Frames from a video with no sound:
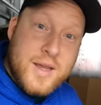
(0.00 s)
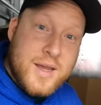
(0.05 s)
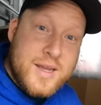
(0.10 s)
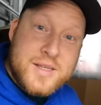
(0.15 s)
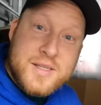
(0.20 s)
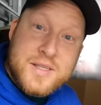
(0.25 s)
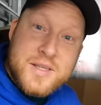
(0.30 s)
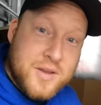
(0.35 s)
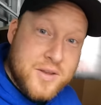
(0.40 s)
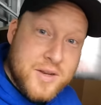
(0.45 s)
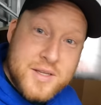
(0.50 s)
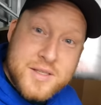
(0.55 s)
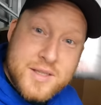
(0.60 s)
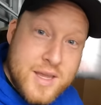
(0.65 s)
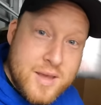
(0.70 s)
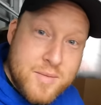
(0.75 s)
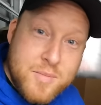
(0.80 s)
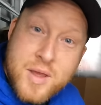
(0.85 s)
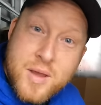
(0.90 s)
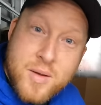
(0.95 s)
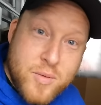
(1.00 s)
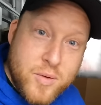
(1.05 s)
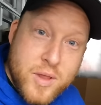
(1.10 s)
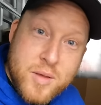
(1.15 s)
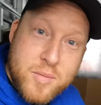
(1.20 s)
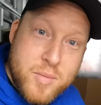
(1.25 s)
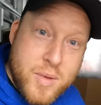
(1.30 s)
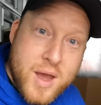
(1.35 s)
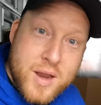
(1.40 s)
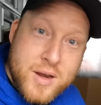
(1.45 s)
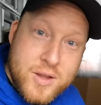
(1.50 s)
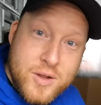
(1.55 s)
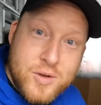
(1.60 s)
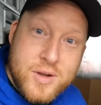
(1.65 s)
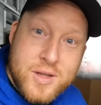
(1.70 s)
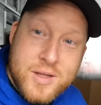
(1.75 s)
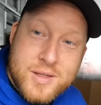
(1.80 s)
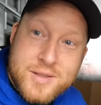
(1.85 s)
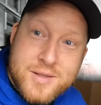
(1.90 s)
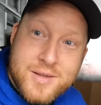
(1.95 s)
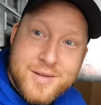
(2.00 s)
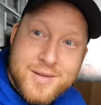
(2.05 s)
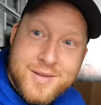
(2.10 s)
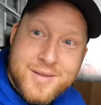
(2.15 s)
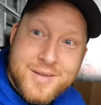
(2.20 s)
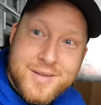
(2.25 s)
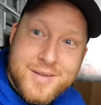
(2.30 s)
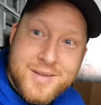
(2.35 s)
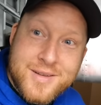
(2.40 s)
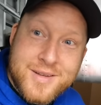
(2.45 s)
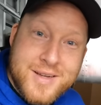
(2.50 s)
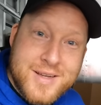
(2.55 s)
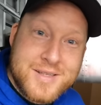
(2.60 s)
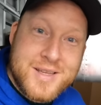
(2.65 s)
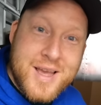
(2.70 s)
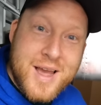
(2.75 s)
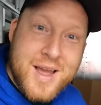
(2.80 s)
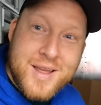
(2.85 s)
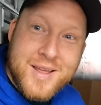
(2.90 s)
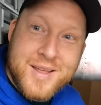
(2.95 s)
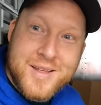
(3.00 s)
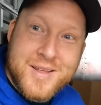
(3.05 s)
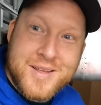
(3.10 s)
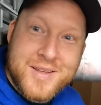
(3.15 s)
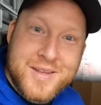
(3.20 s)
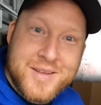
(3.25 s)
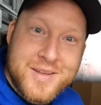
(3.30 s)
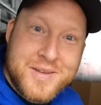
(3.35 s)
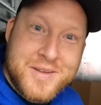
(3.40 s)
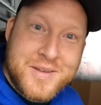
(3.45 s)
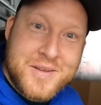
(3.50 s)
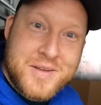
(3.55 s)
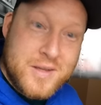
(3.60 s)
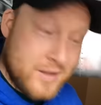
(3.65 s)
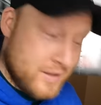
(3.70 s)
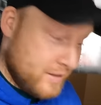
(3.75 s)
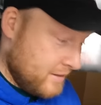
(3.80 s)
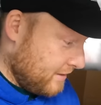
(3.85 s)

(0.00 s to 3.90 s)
He still doesn't give me a really bad unit. I'd say I, this is pretty bad.